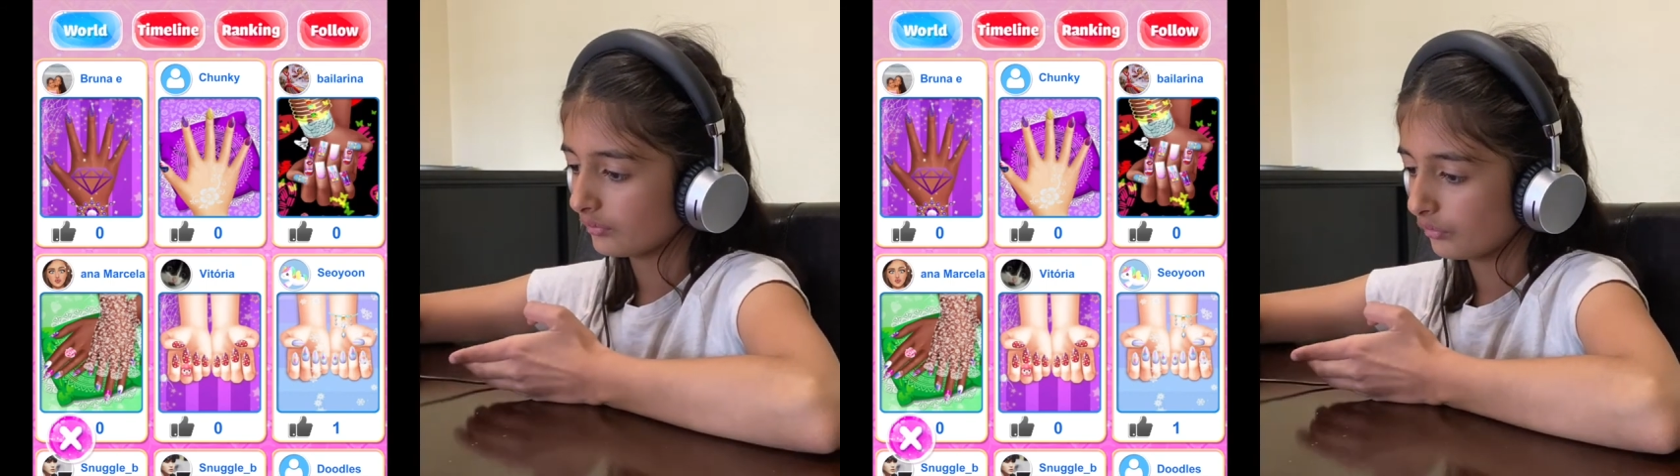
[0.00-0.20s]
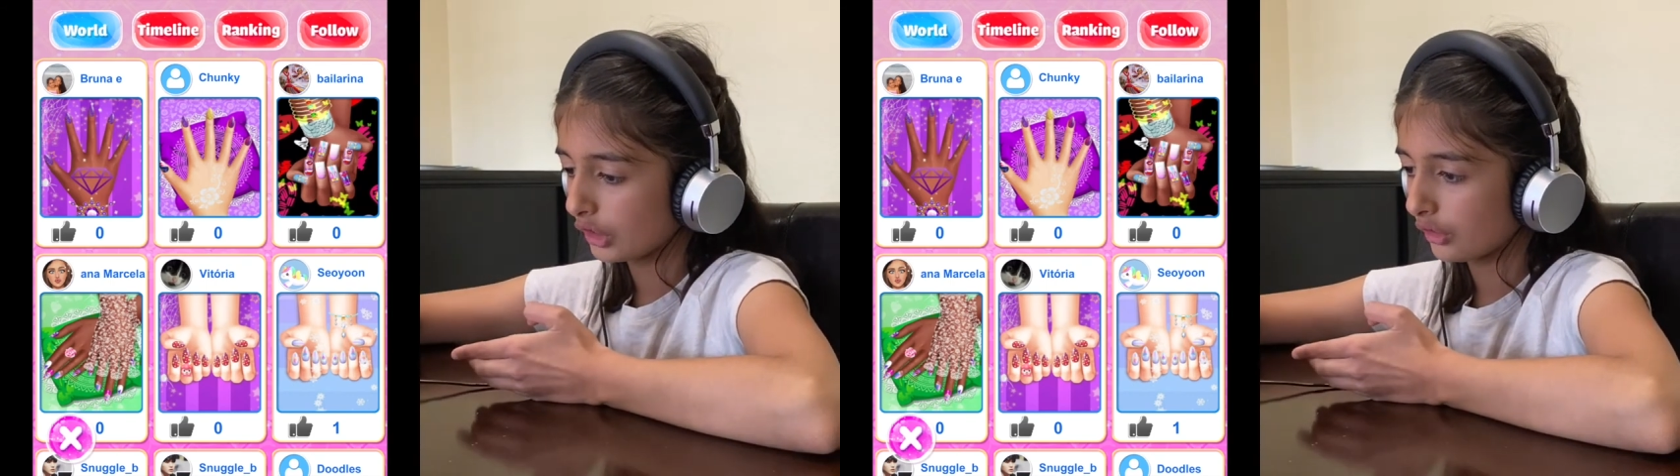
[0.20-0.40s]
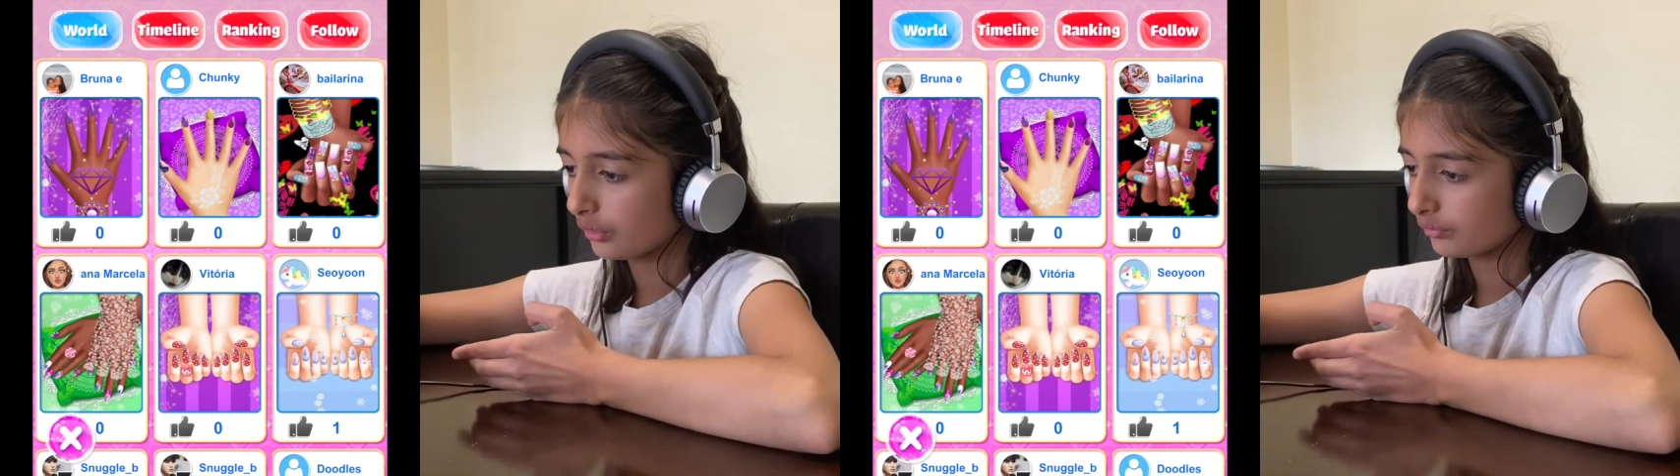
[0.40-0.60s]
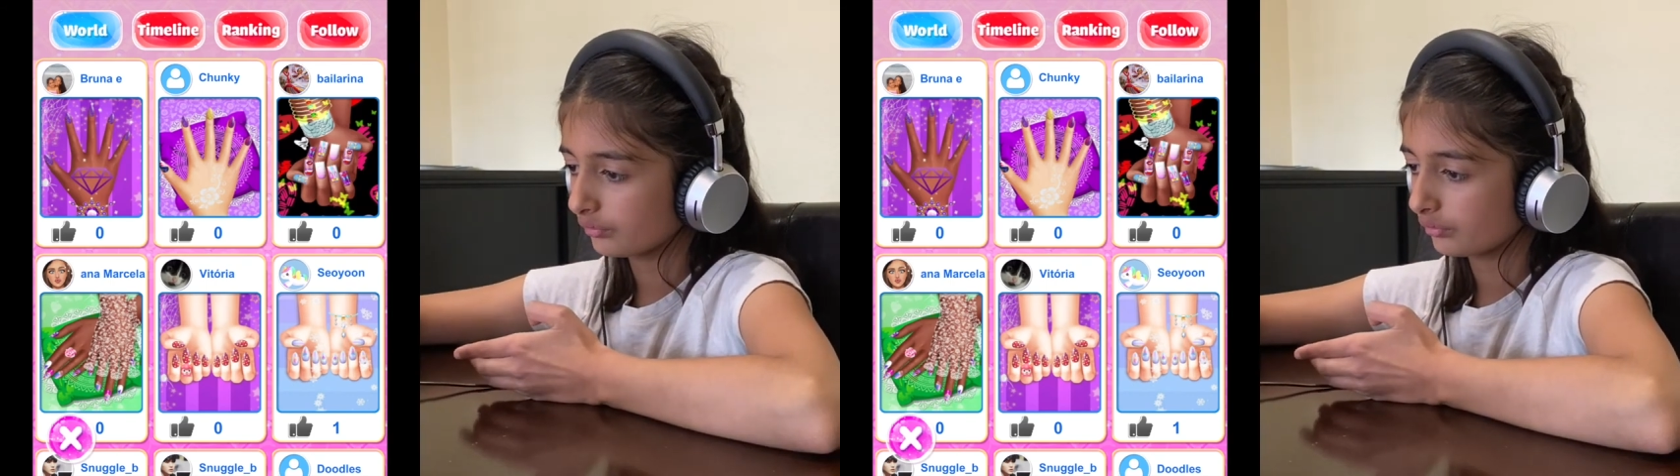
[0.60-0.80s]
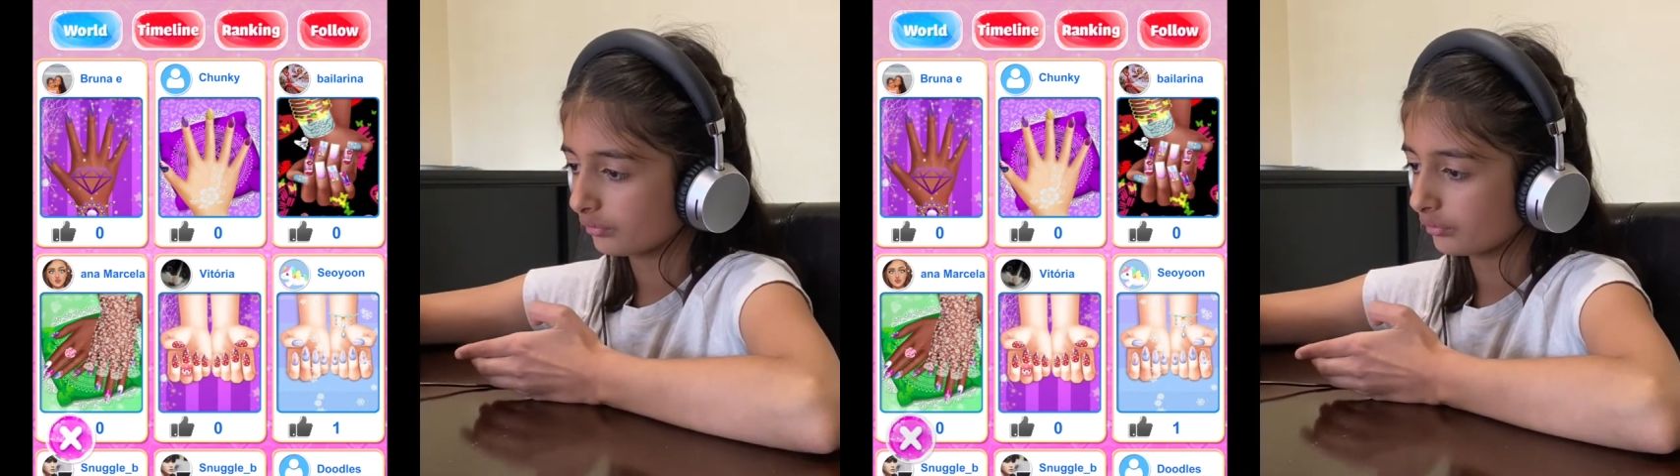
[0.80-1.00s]
Well,
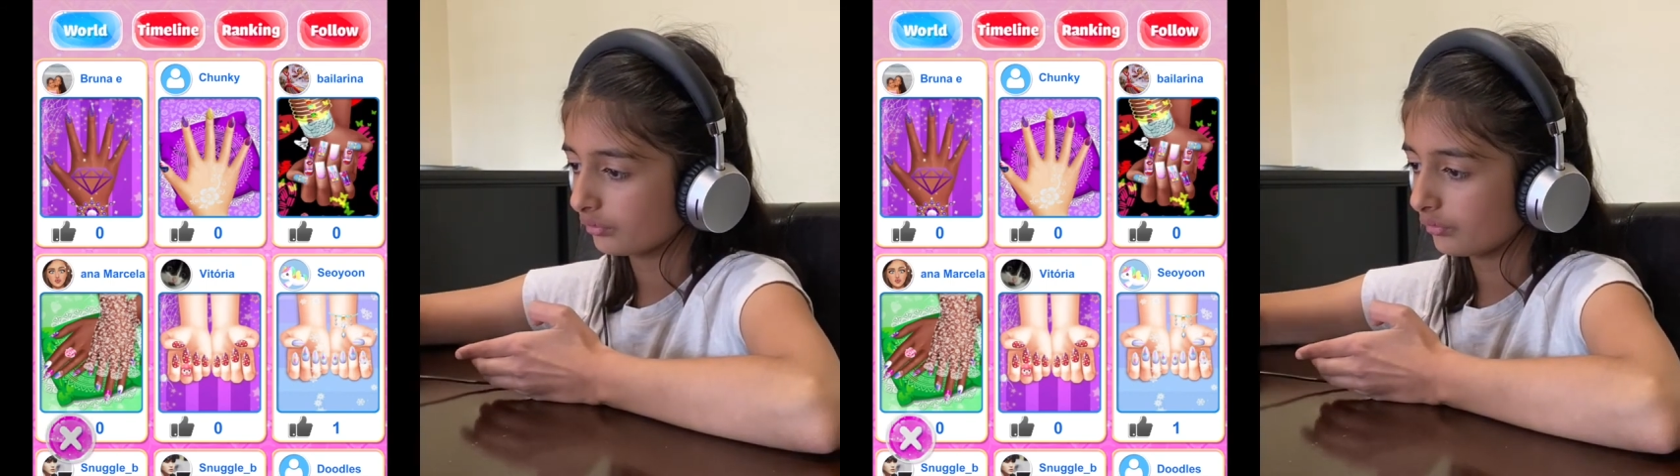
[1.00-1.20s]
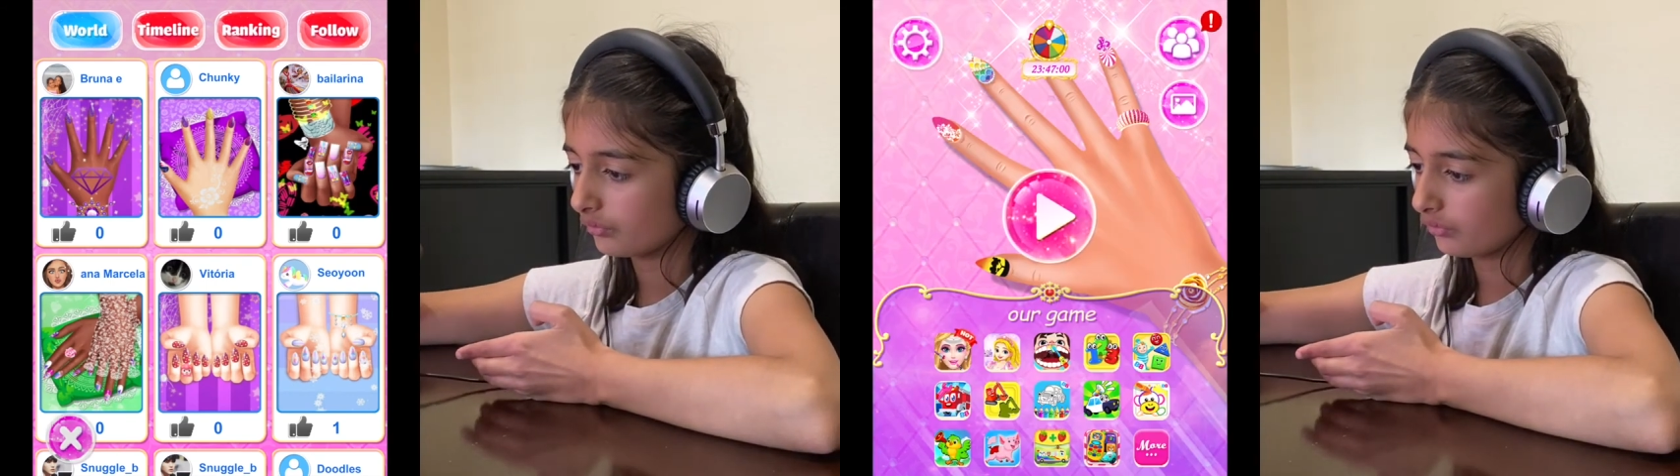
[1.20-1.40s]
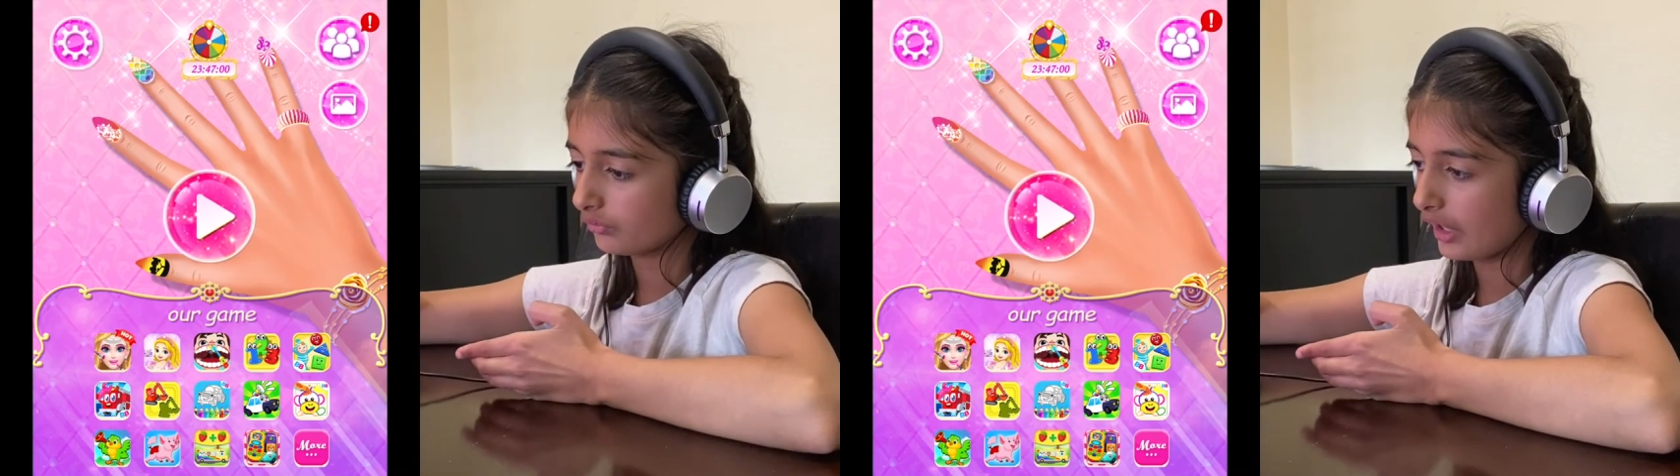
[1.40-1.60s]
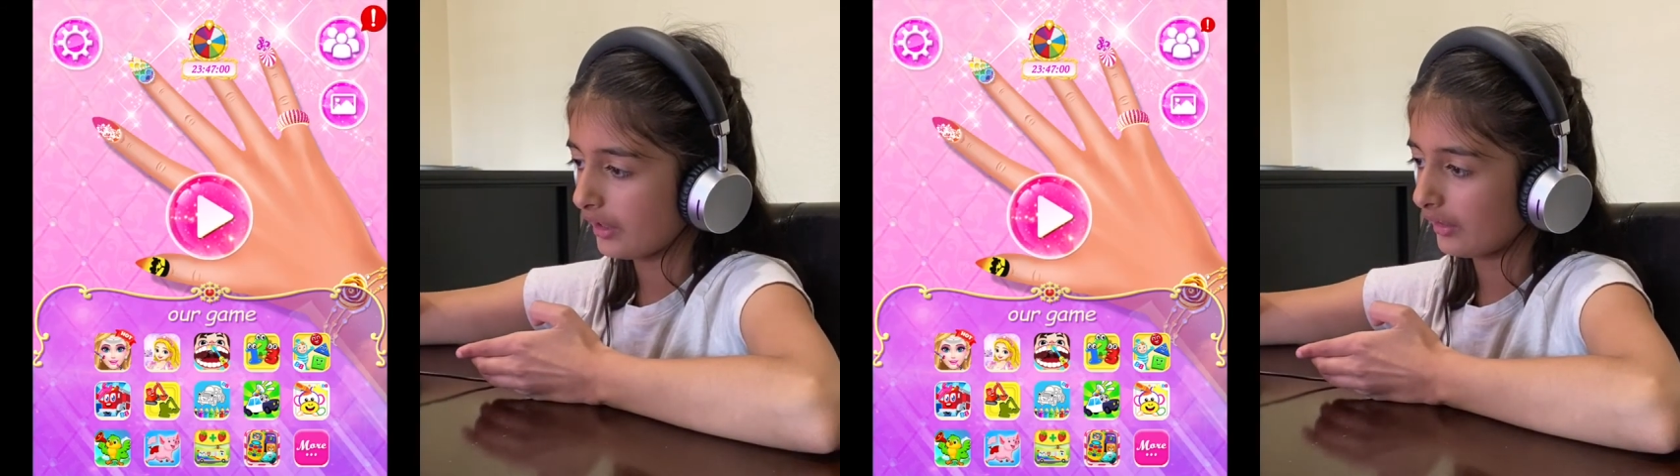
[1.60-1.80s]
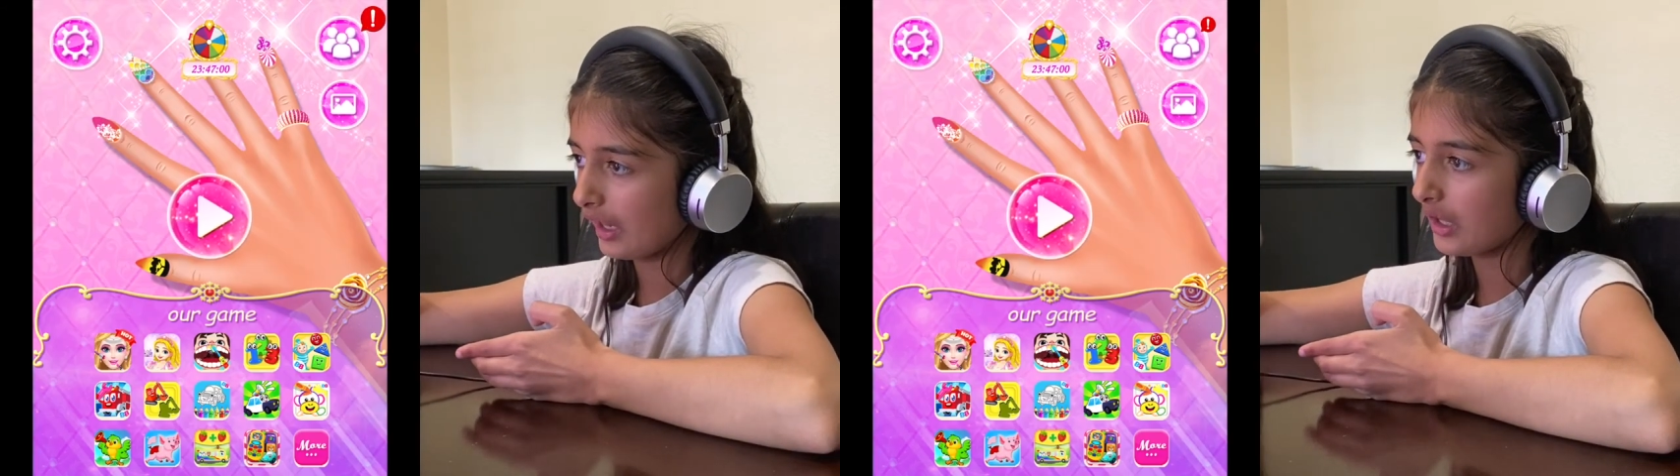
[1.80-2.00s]
right,